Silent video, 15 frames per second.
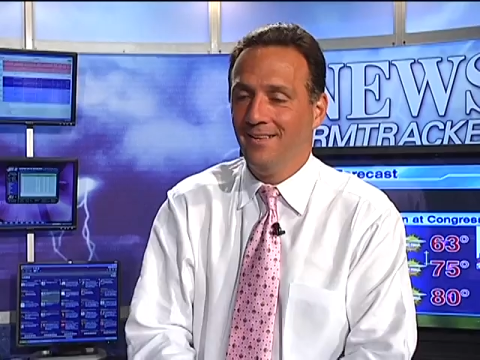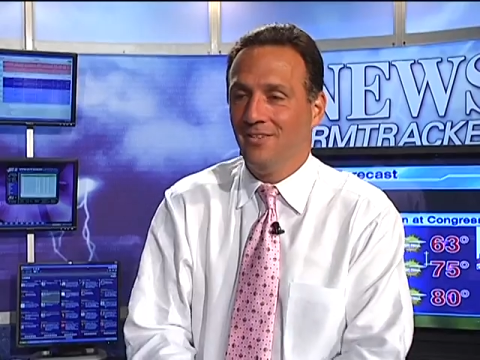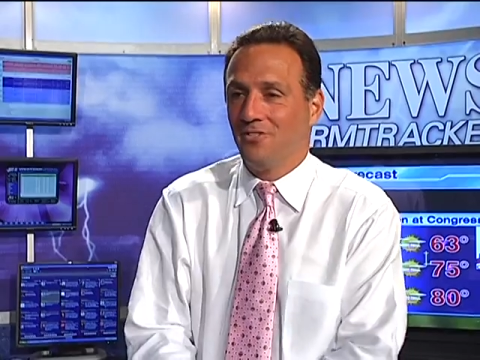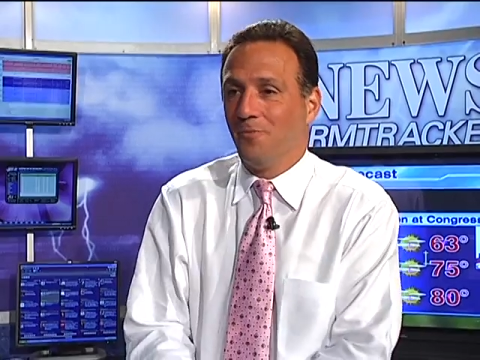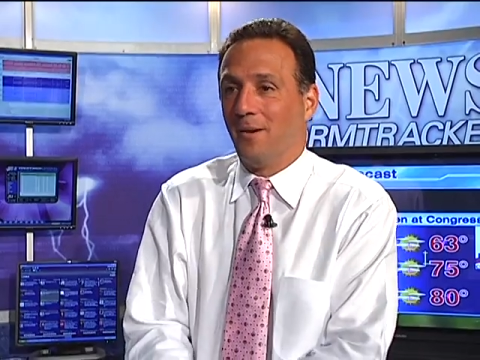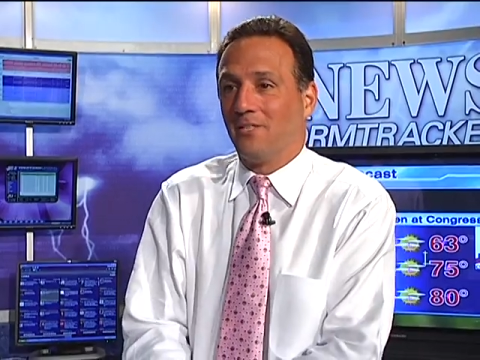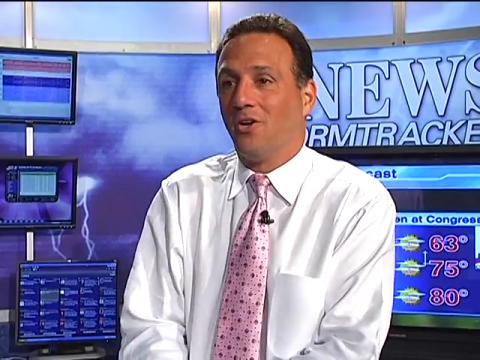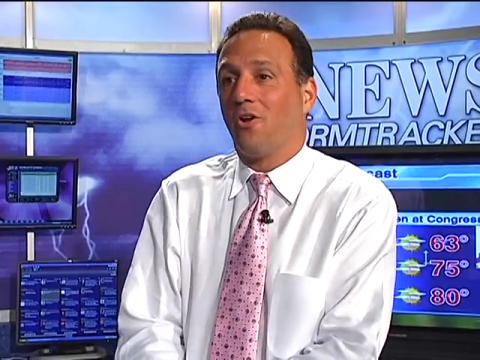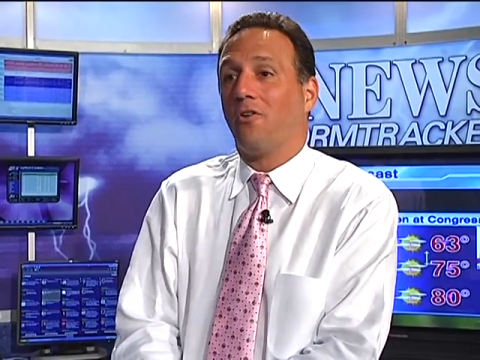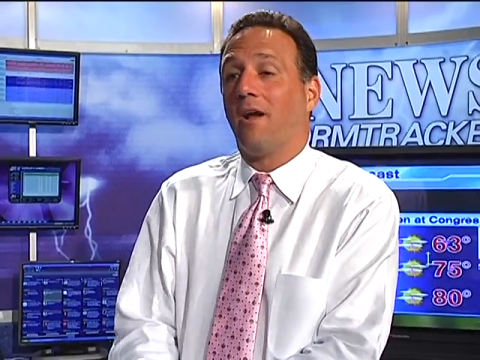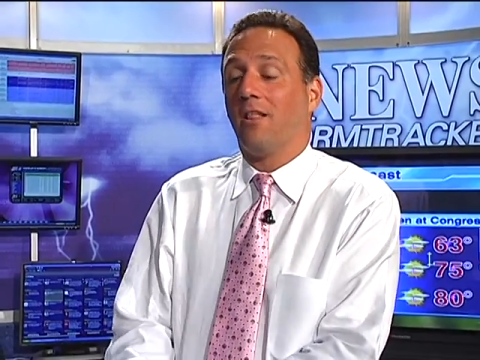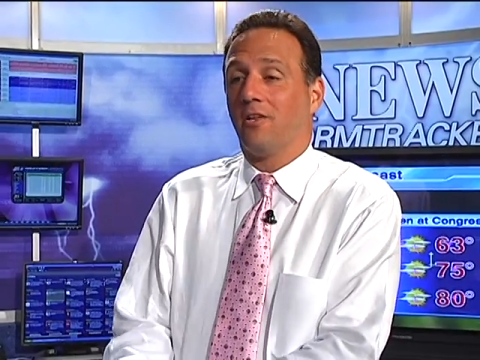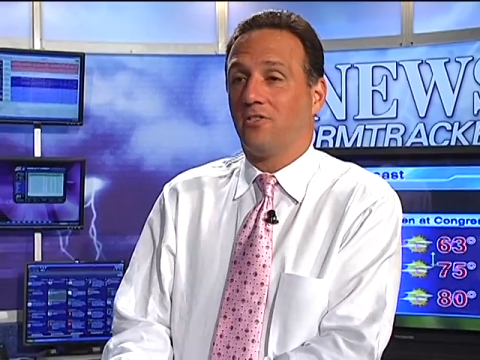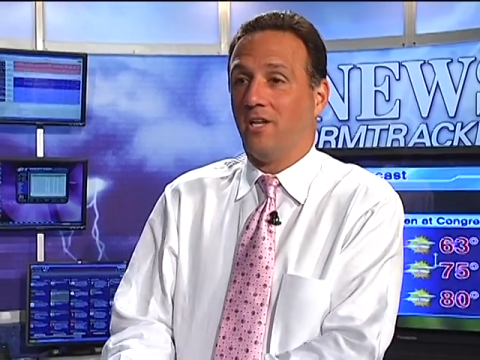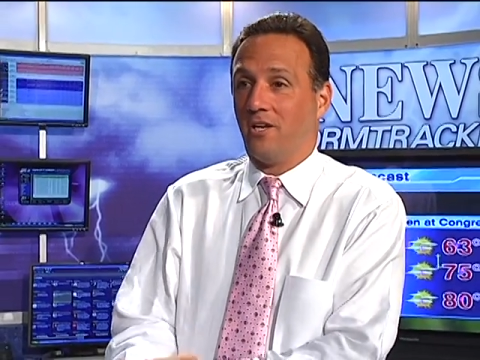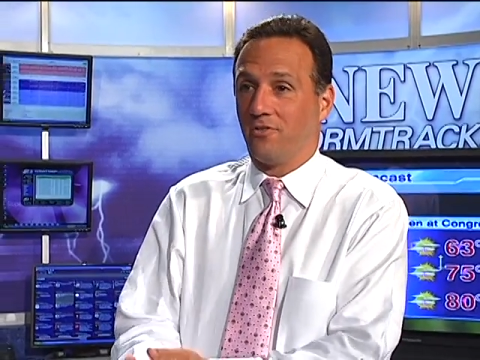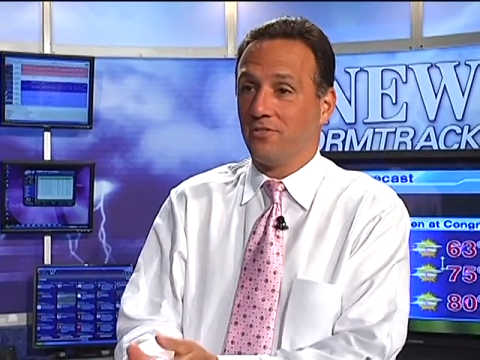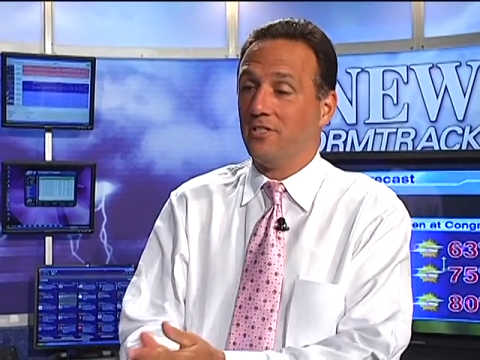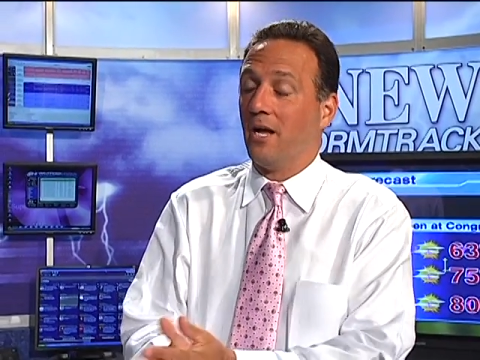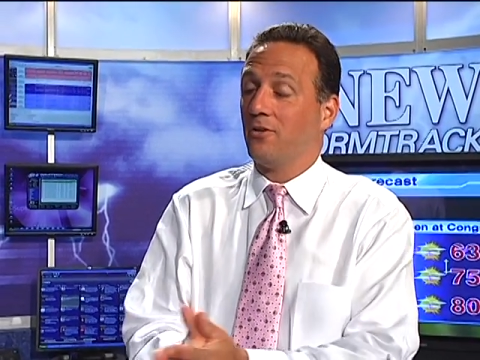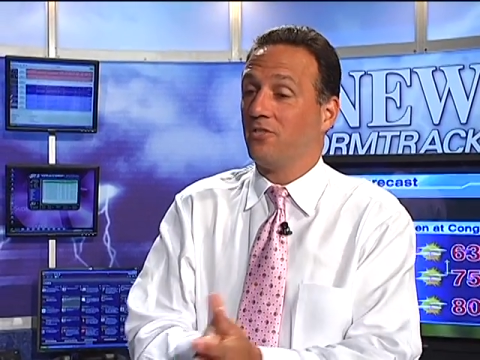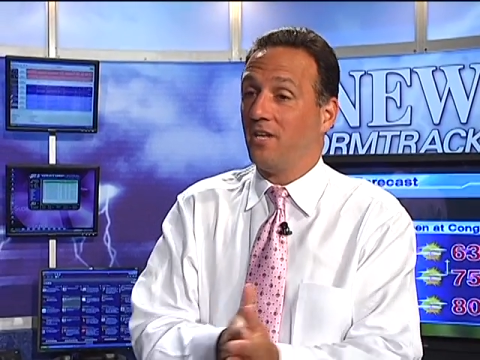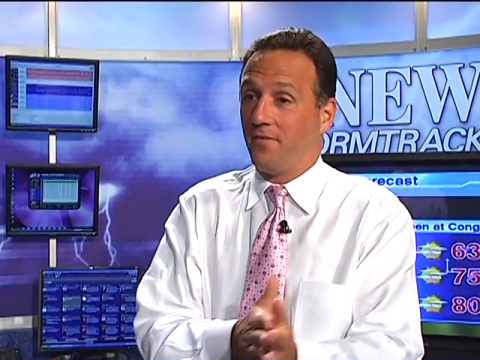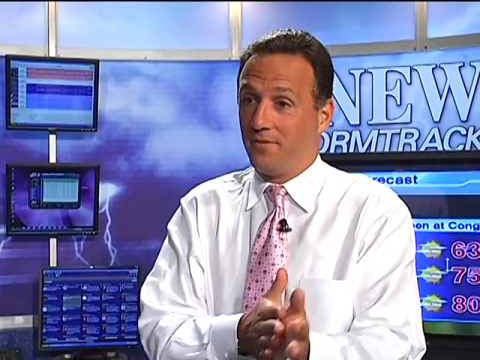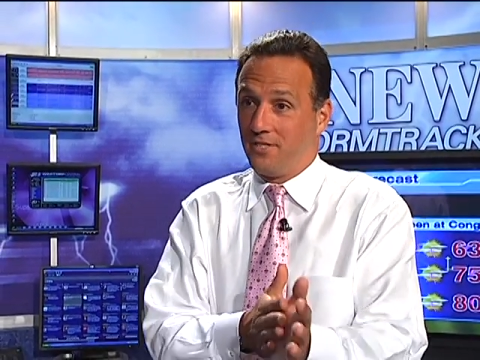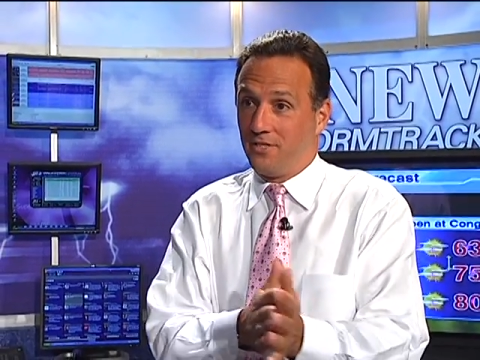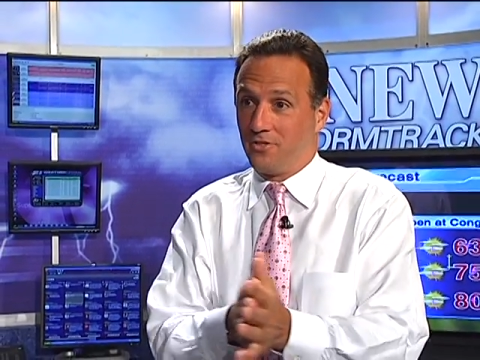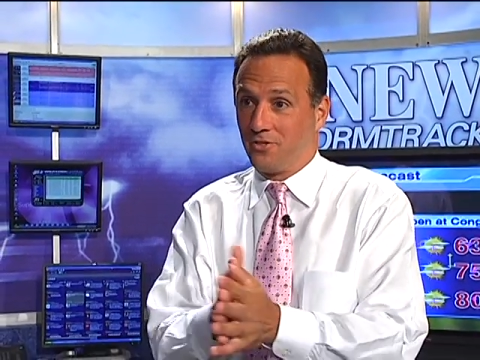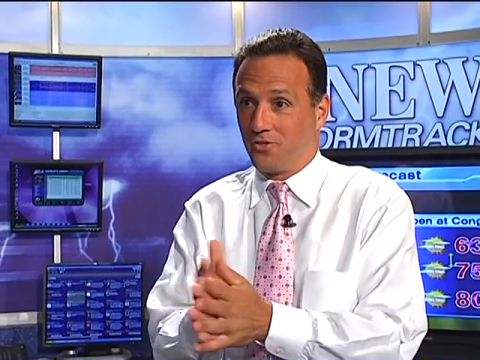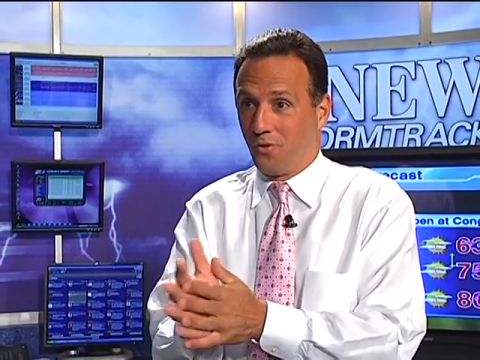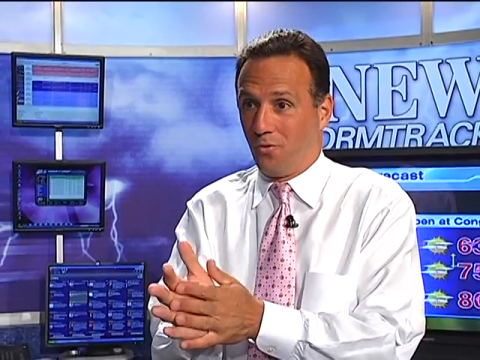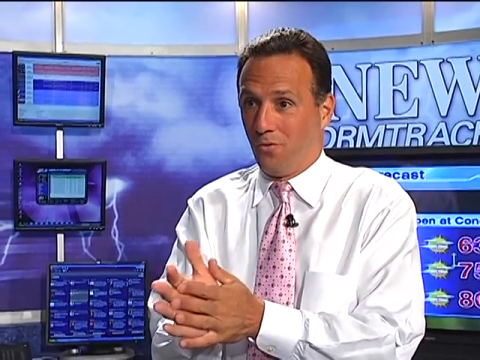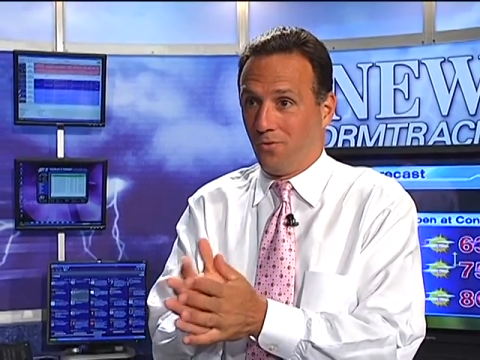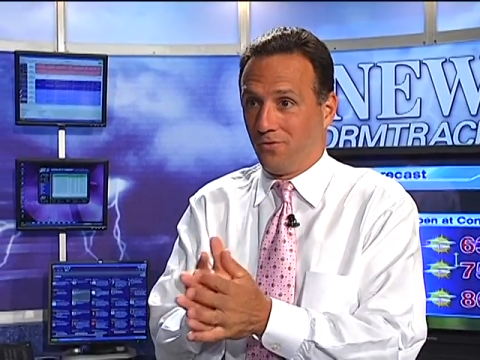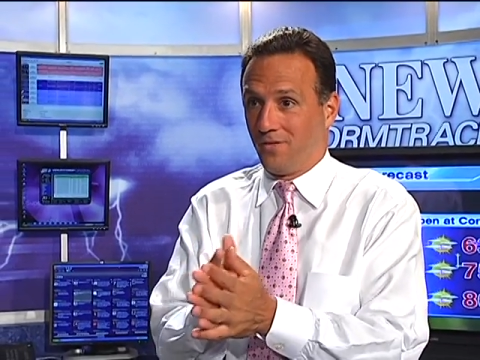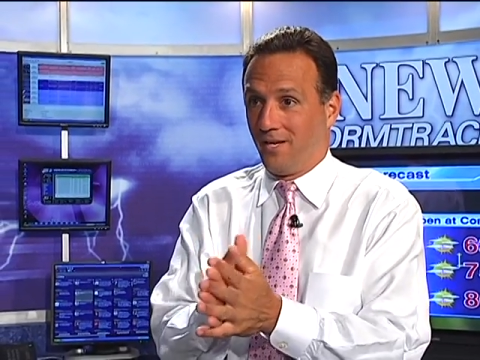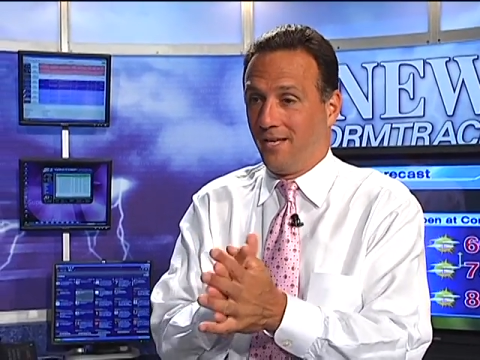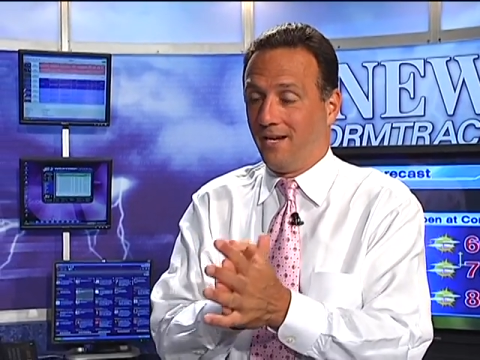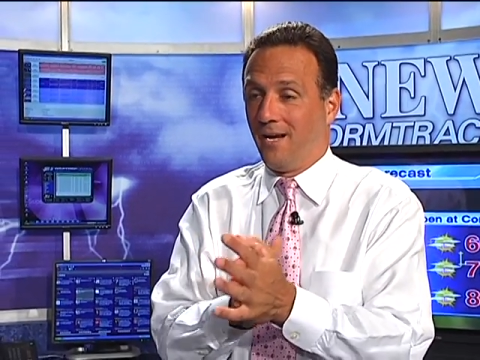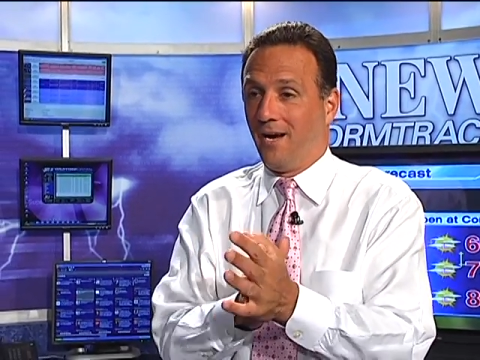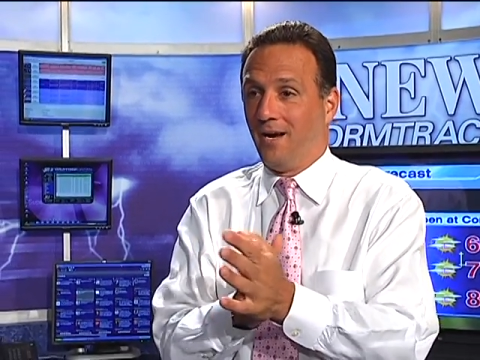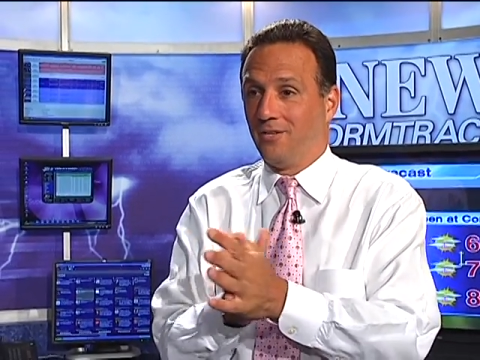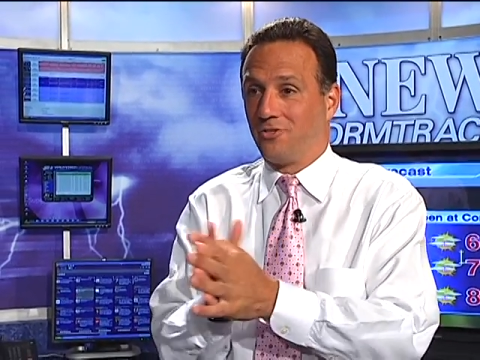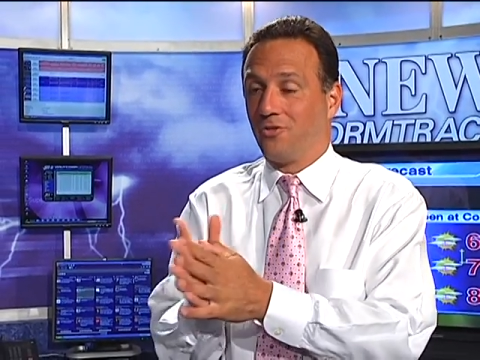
So my daughter Alexandra is now 7 years old, and